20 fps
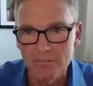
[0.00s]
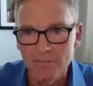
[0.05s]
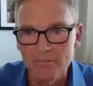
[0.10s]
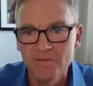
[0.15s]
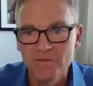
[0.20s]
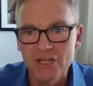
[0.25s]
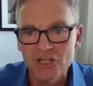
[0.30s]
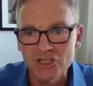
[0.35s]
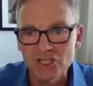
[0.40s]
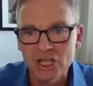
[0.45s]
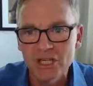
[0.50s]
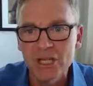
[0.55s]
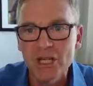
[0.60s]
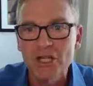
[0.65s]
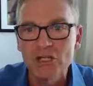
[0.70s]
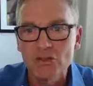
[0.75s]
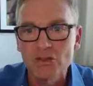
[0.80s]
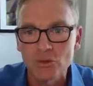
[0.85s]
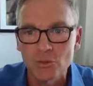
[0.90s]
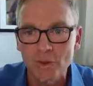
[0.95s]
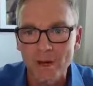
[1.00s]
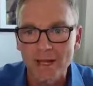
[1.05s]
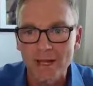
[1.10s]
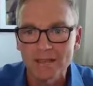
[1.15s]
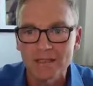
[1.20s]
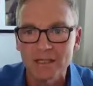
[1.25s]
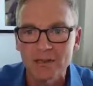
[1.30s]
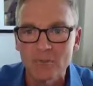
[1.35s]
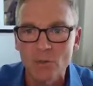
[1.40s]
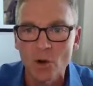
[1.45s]

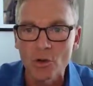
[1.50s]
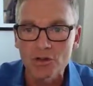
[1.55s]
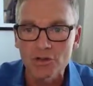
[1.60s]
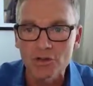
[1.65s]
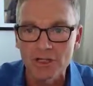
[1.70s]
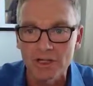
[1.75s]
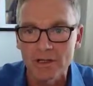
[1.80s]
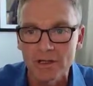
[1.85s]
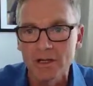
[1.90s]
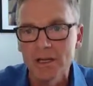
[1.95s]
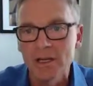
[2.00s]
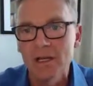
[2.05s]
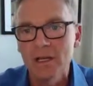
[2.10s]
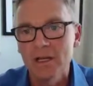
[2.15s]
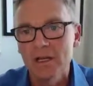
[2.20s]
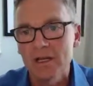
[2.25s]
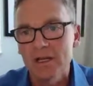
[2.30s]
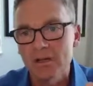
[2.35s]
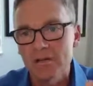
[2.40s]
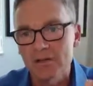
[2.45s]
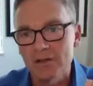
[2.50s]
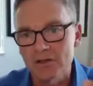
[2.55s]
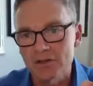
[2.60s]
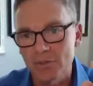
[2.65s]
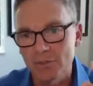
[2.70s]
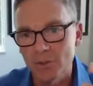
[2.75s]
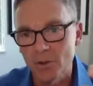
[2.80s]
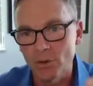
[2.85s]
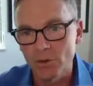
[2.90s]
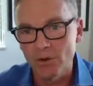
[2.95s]
vision-directed motion. There's
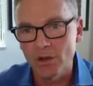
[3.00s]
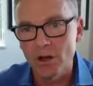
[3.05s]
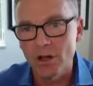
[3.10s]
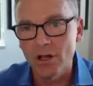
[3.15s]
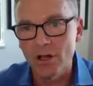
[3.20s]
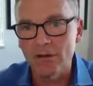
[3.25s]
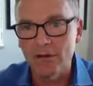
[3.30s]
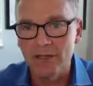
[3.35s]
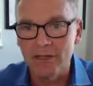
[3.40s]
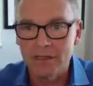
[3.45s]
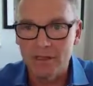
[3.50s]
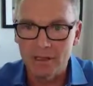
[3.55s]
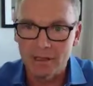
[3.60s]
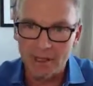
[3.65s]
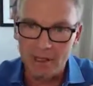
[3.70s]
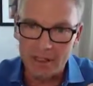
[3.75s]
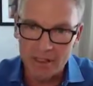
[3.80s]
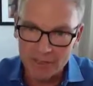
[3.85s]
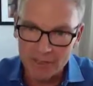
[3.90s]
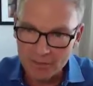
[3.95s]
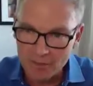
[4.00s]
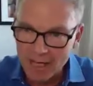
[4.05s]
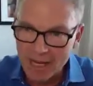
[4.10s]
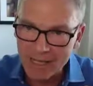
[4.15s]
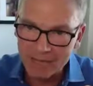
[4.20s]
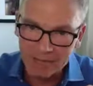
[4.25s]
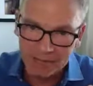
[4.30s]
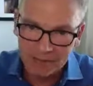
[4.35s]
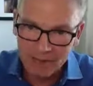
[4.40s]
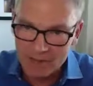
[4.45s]
a protocol,
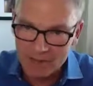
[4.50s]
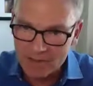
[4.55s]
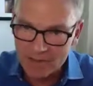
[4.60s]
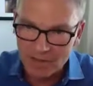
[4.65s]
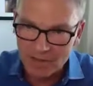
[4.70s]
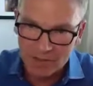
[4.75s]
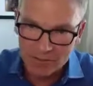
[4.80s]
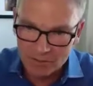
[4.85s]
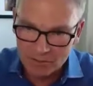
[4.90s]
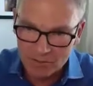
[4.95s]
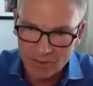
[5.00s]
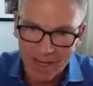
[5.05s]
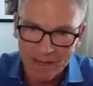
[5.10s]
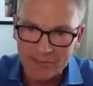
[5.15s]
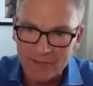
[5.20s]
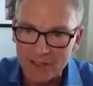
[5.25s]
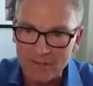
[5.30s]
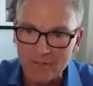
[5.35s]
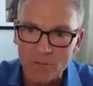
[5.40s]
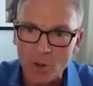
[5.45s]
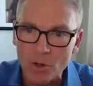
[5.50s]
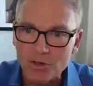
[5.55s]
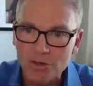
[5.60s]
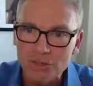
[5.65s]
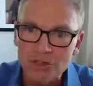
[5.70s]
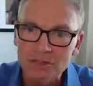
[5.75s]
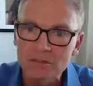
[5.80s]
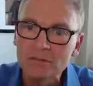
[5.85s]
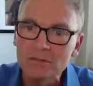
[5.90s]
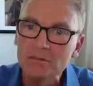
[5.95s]
Ethercat, that does the driving of the
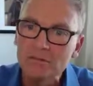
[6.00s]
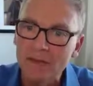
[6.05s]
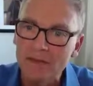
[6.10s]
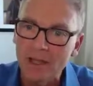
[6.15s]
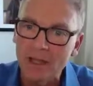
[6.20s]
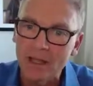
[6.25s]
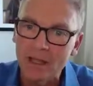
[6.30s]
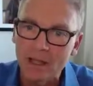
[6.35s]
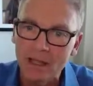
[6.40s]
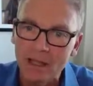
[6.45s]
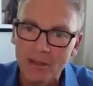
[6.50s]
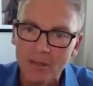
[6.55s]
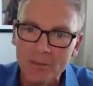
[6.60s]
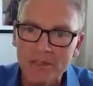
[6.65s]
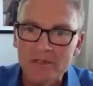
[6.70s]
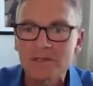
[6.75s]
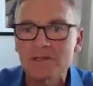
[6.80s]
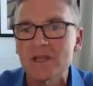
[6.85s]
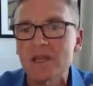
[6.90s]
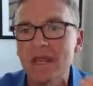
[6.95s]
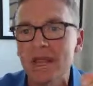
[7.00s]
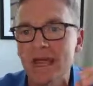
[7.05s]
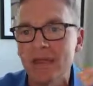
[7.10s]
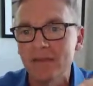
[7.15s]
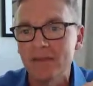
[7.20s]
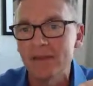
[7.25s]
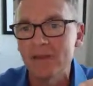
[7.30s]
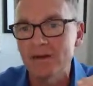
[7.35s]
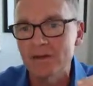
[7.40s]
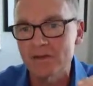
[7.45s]
motion elements,
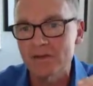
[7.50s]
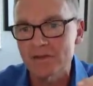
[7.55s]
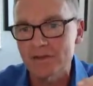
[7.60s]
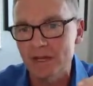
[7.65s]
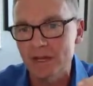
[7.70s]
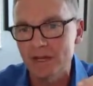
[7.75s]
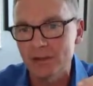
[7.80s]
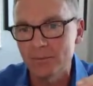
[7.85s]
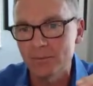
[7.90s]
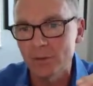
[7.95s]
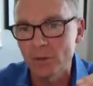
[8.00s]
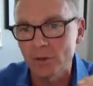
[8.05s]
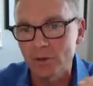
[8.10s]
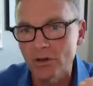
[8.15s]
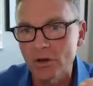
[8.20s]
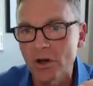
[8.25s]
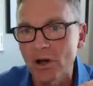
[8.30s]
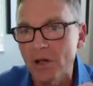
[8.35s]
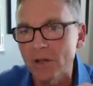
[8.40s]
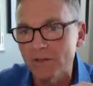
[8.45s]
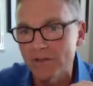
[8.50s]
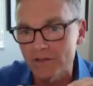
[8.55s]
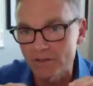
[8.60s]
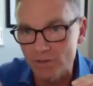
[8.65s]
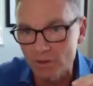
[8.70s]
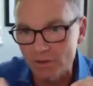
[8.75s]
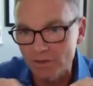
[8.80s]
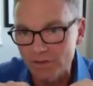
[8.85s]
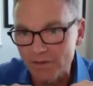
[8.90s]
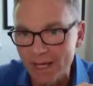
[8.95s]
and there's a protocol
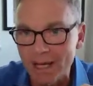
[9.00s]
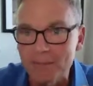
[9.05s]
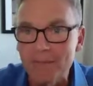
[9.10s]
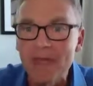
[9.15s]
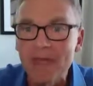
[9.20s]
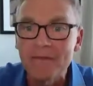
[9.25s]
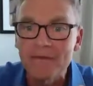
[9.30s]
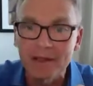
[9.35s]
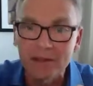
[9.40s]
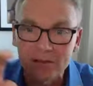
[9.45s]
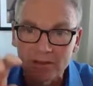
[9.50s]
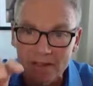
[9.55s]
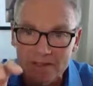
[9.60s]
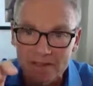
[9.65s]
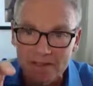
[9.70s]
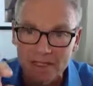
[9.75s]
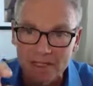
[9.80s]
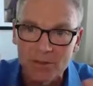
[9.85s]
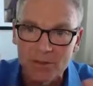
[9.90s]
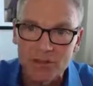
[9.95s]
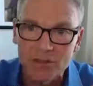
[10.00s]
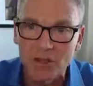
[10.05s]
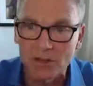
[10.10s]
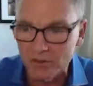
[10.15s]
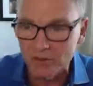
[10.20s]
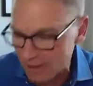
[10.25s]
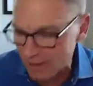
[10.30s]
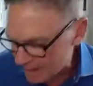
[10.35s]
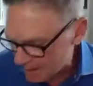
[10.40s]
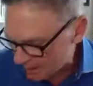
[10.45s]
that's real-time that collects the image
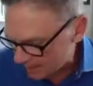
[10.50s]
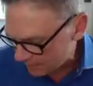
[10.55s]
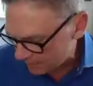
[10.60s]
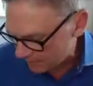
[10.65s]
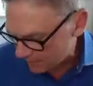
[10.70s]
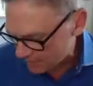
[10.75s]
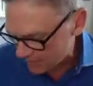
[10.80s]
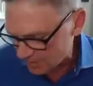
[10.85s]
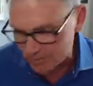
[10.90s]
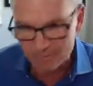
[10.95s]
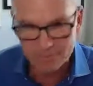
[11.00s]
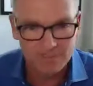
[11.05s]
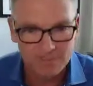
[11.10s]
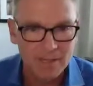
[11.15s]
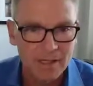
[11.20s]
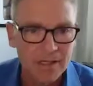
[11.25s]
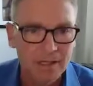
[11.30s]
called GigE Vision.